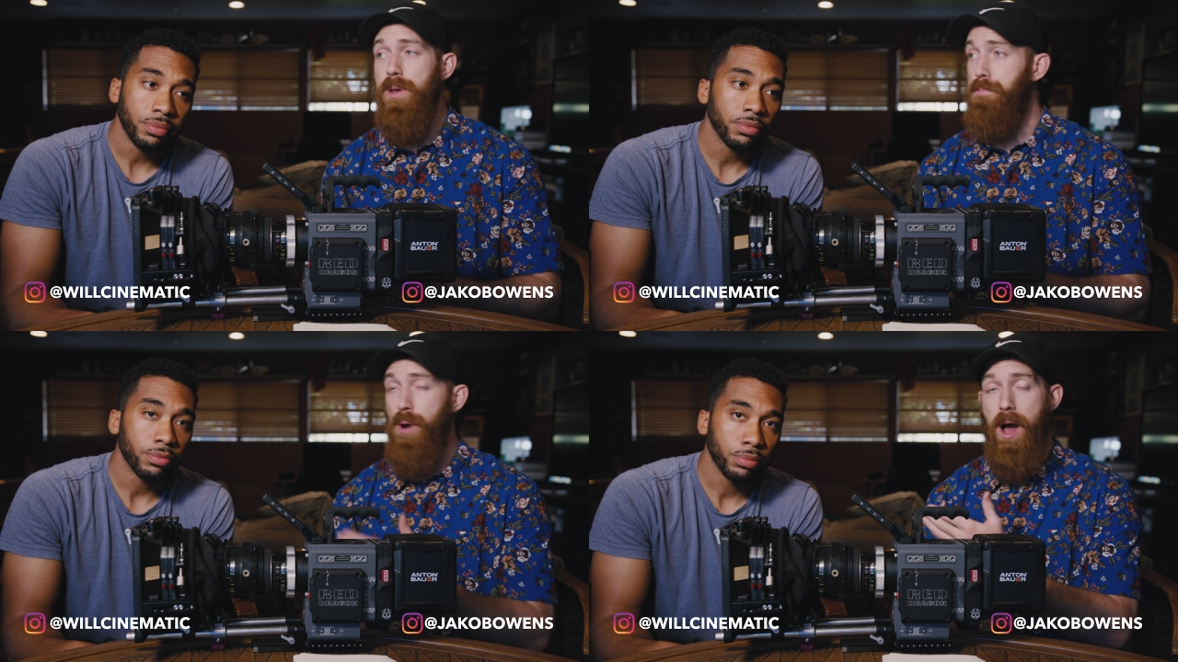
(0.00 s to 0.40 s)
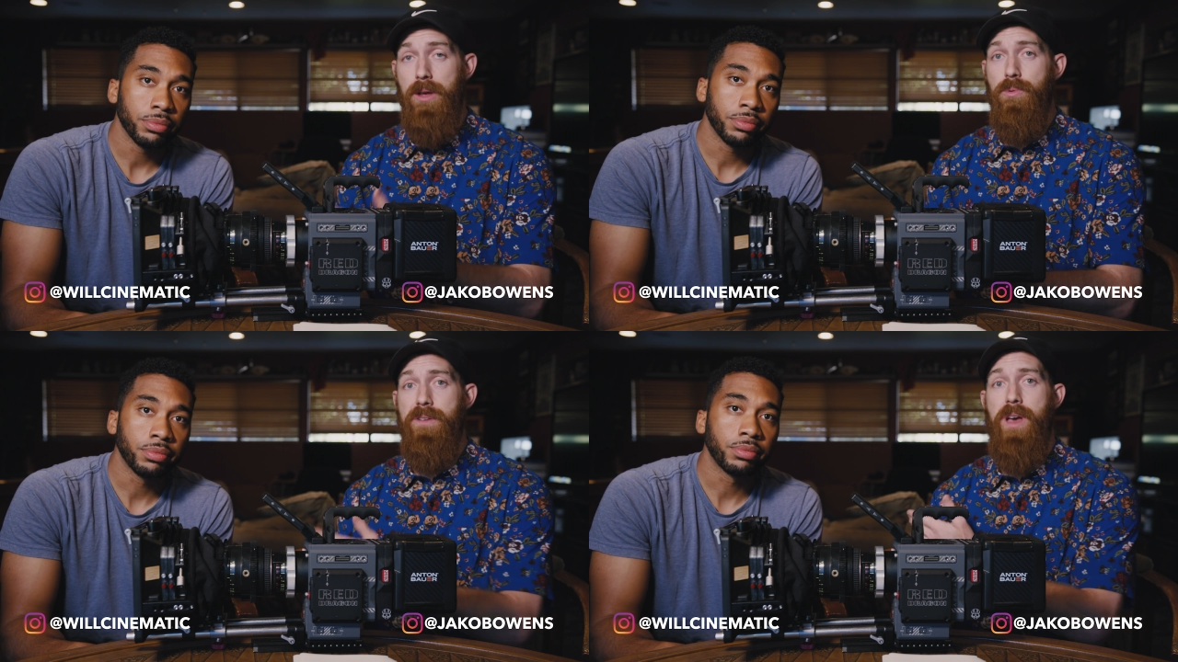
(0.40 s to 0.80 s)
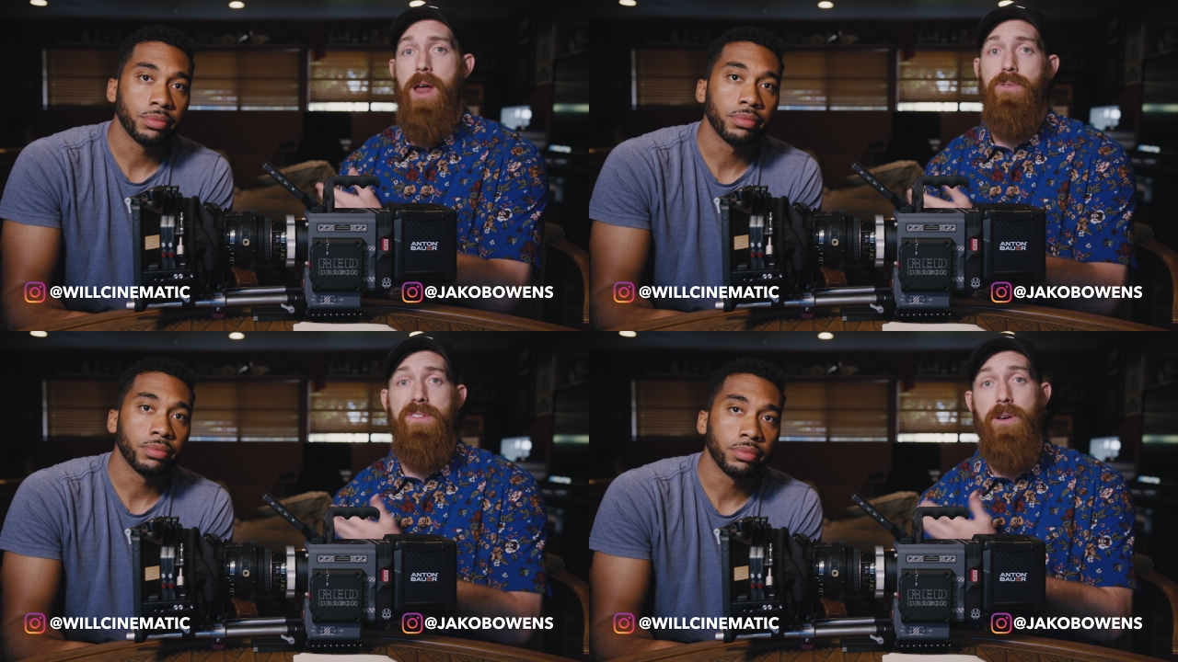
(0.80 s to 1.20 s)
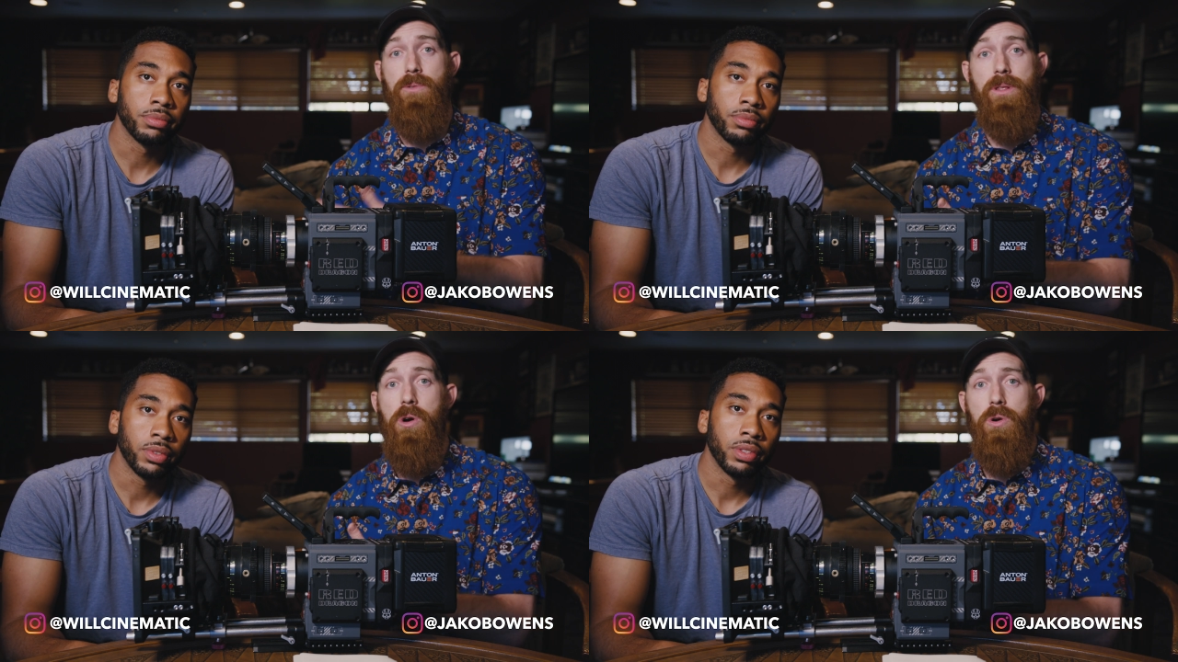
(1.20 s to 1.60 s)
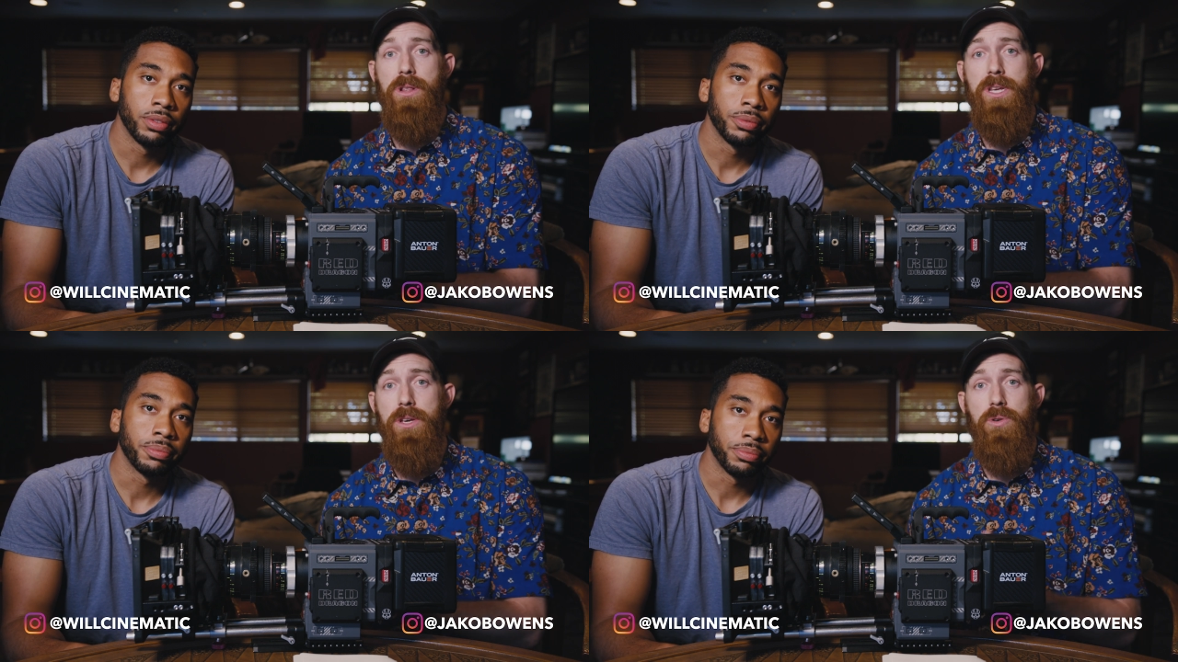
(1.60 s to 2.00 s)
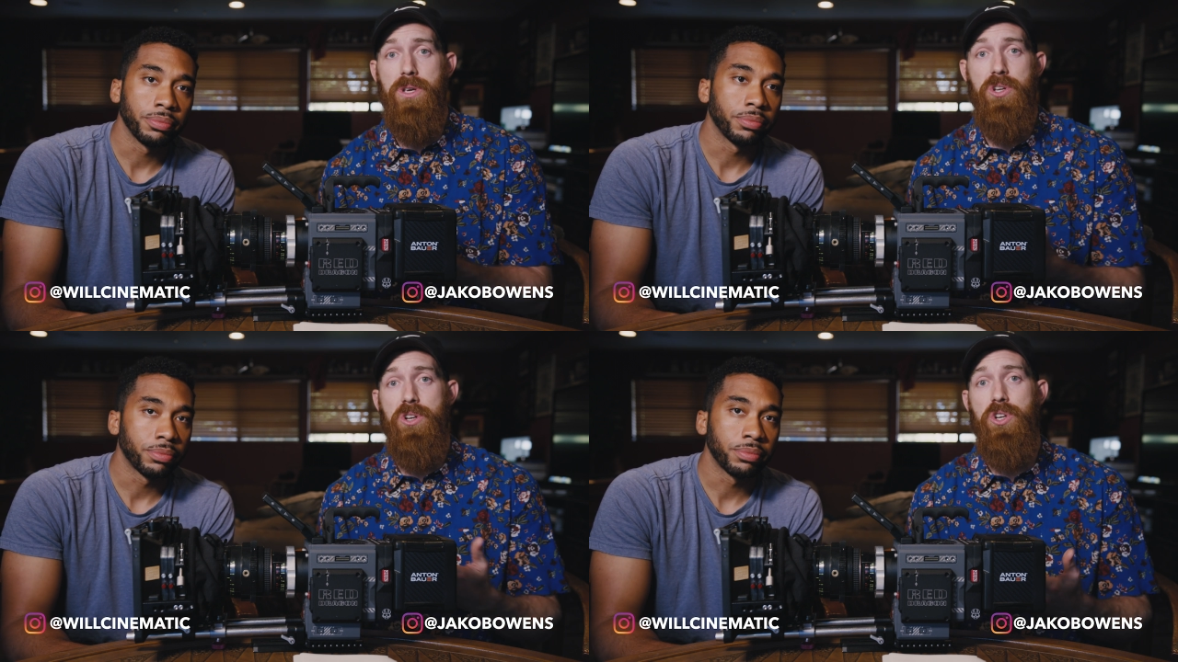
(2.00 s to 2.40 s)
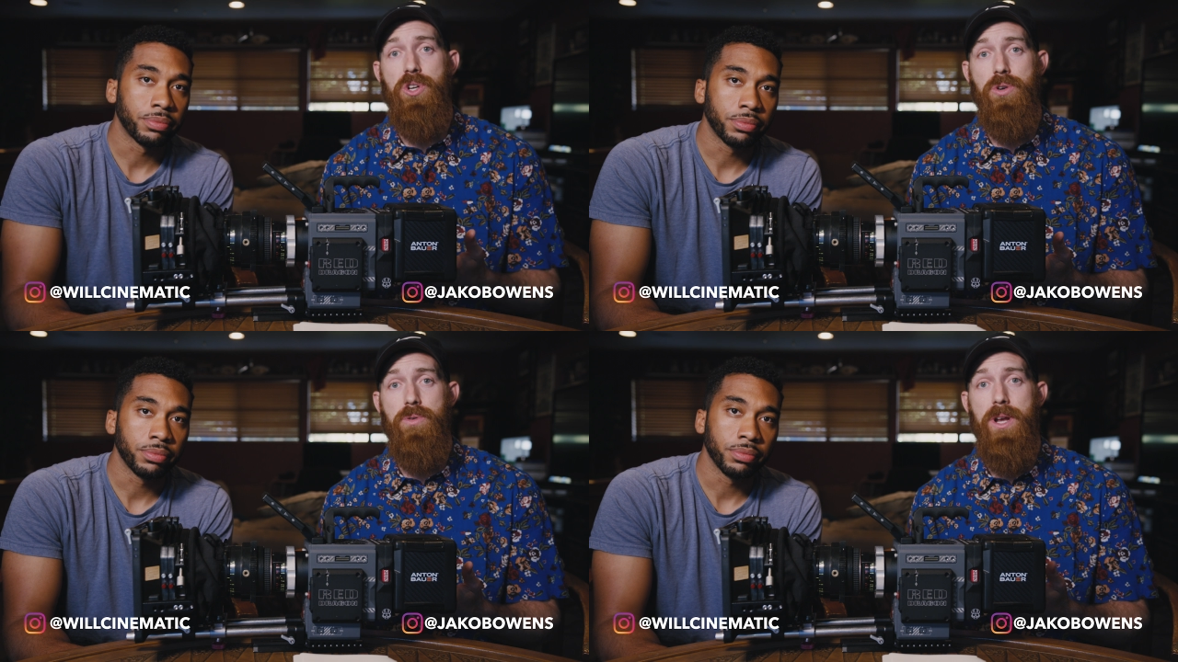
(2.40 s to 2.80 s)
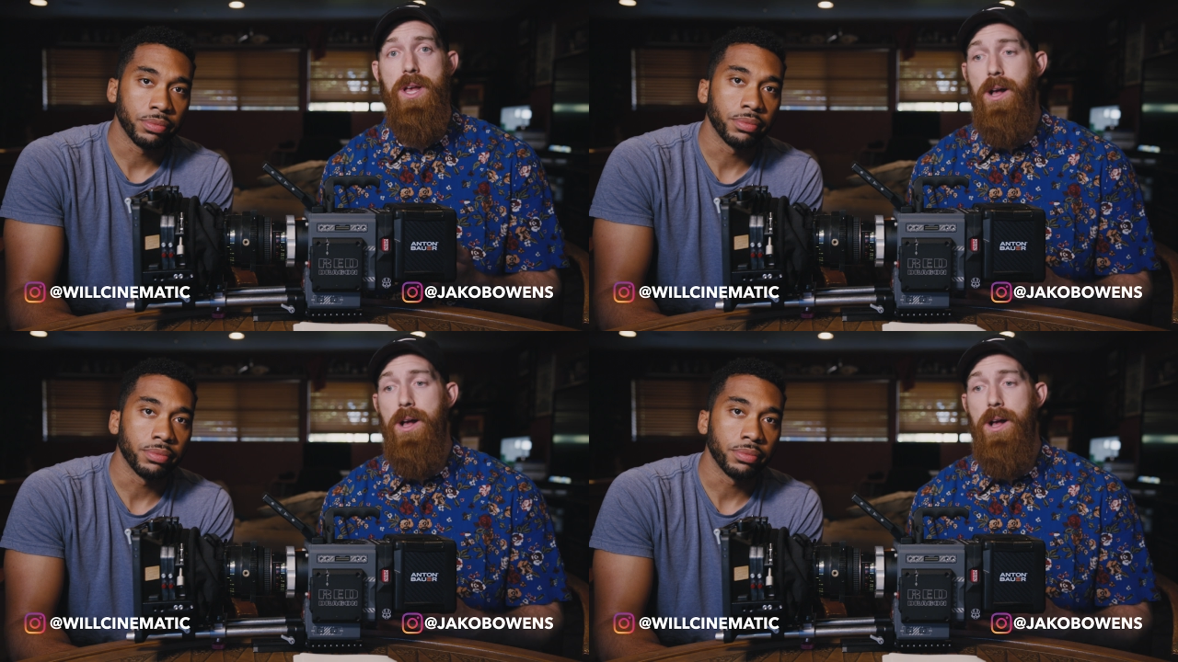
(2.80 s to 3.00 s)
Speaker 1: we probably would have gone with someone locally who could just shoot.